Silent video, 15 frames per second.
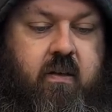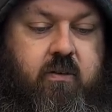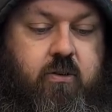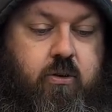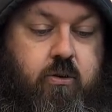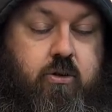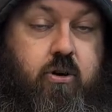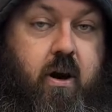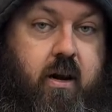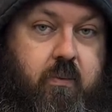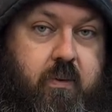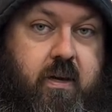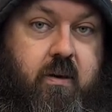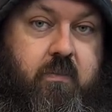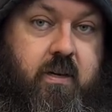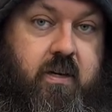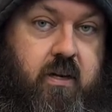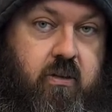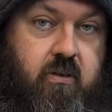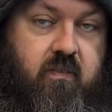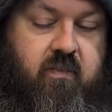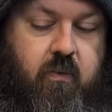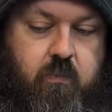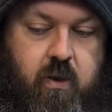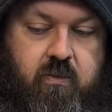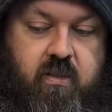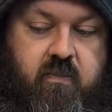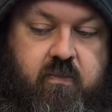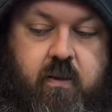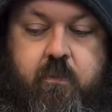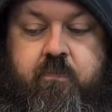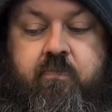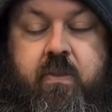to try to become a dealer for both of them.